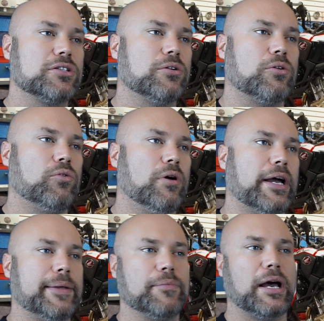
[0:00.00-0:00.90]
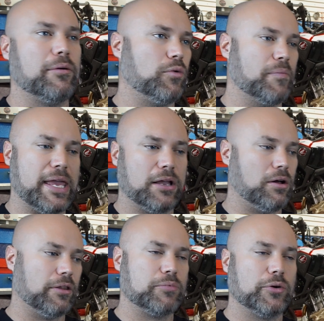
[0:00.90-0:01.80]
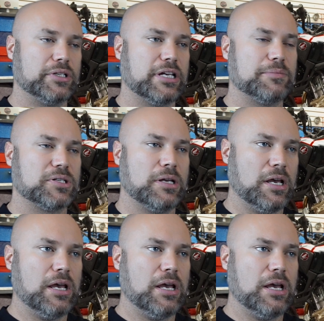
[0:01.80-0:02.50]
so I will make all the prototypes